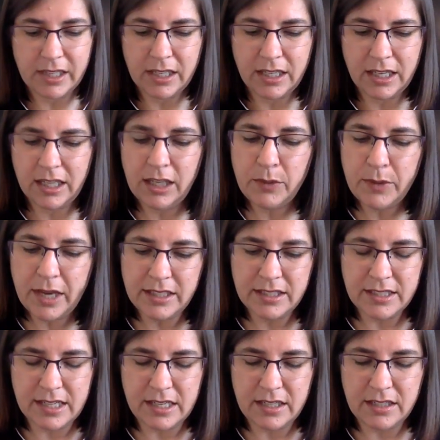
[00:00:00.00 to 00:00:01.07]
Anyway, I
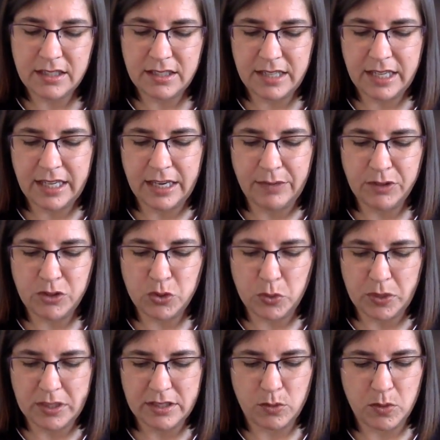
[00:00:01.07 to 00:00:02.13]
decided to stake out the
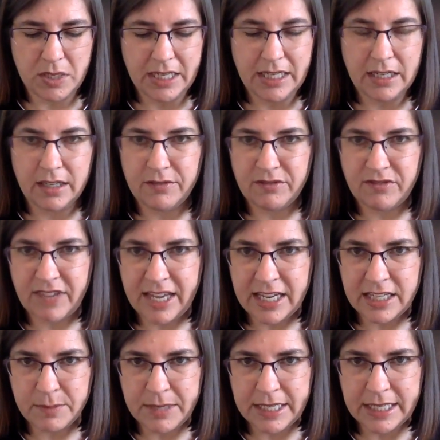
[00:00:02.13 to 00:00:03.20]
joint so you cannot evade
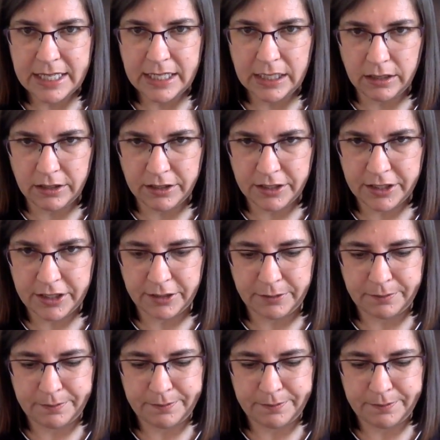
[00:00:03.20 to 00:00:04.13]
me any longer.